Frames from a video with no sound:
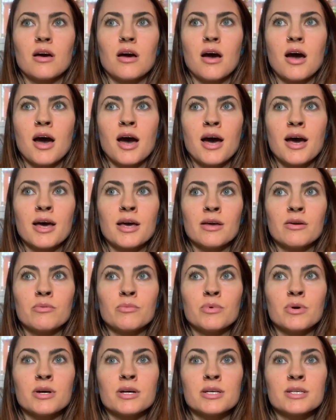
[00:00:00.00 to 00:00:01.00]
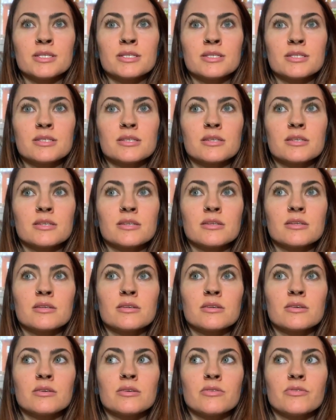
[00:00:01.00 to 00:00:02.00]
I was
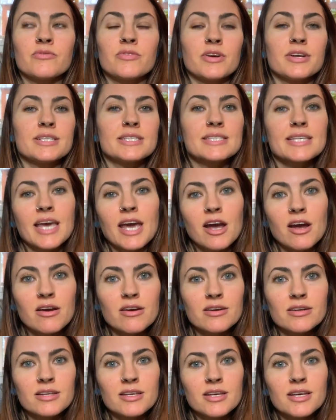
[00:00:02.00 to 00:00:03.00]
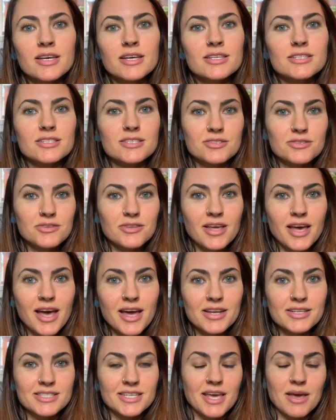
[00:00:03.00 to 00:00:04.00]
very scared to do
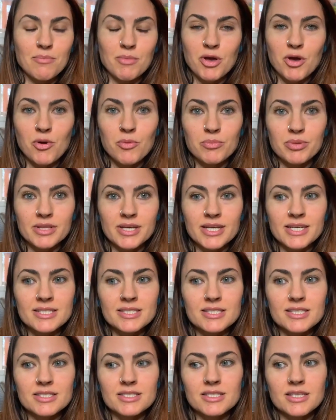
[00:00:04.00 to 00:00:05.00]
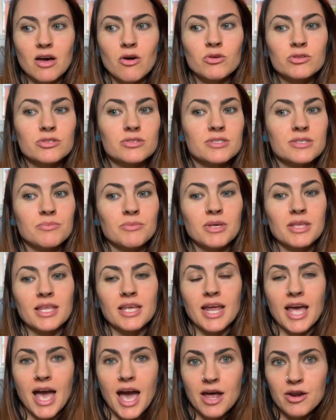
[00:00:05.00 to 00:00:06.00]
that, to get my own place. It's also something that
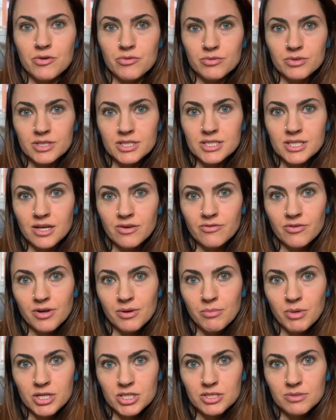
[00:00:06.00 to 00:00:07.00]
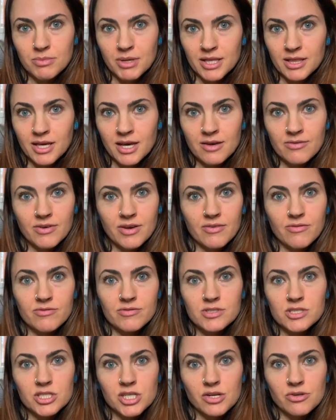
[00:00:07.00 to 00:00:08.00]
I hadn't really done very much in my life.
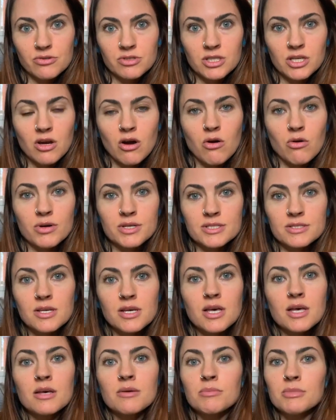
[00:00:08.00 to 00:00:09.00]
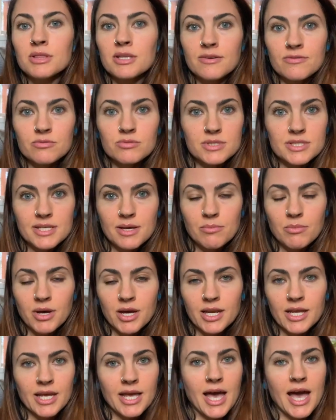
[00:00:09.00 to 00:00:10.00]
I've generally always lived with
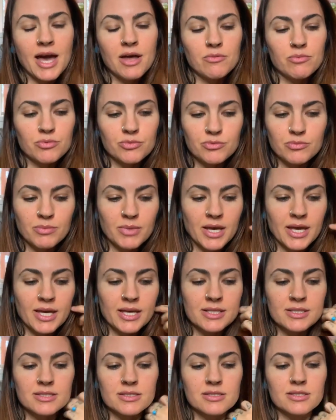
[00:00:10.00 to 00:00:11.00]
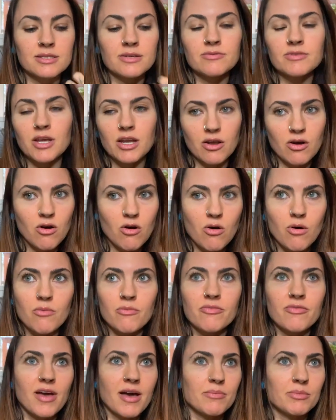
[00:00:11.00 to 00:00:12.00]
somebody, had roommates, lived at
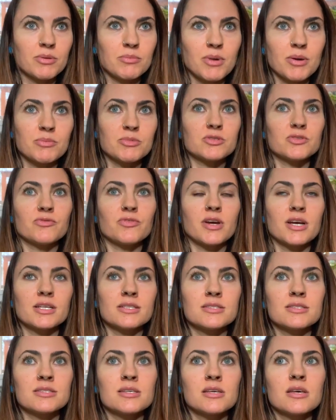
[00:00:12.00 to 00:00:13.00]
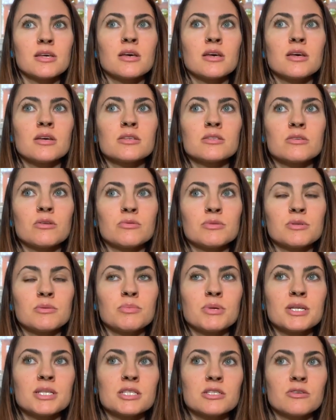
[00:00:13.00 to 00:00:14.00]
home, family members, friends. So it was a
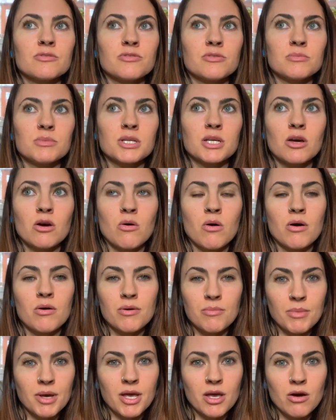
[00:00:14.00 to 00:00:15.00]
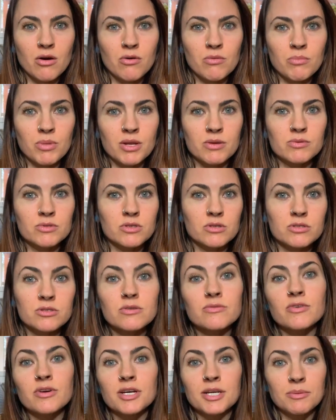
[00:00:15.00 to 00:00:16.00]
big deal for me to go out on my own, but it was also
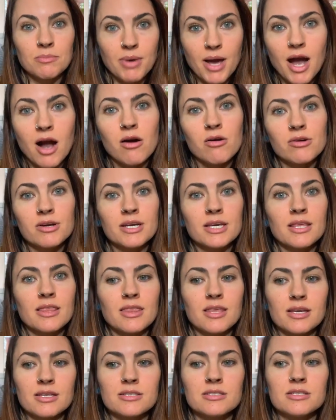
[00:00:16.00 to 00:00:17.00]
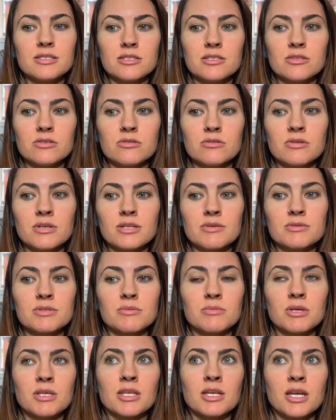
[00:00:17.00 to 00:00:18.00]
a very empowering thing to do. And it was
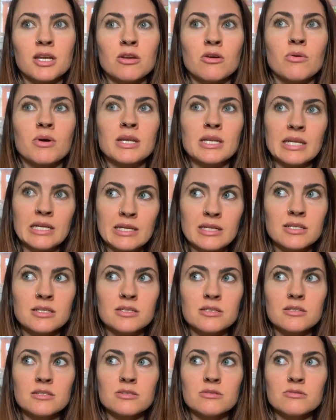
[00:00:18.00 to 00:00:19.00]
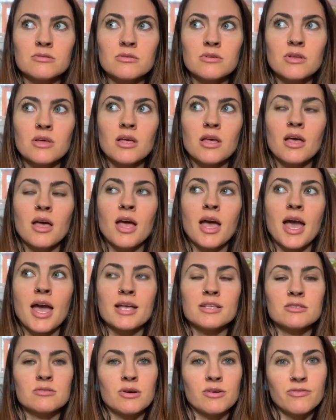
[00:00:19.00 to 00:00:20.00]
something that I know I needed to do.
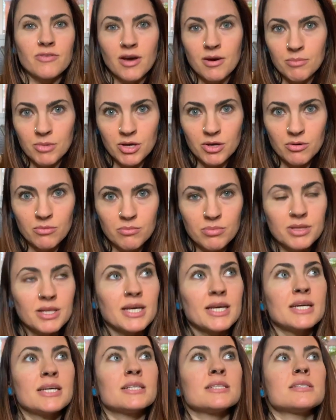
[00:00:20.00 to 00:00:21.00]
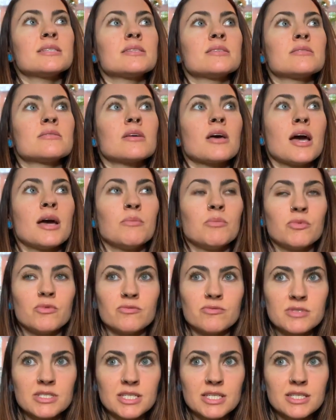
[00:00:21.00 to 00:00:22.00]
And so I found my own place. I
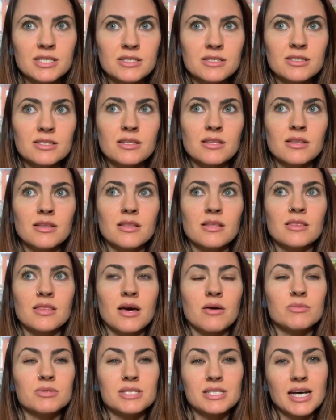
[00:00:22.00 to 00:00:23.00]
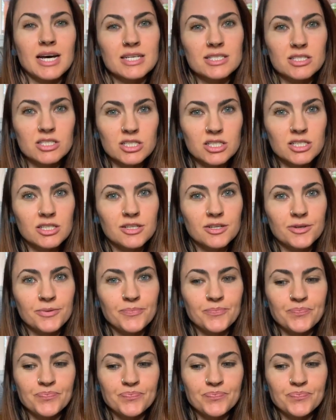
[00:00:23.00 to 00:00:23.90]
moved in. That was last year.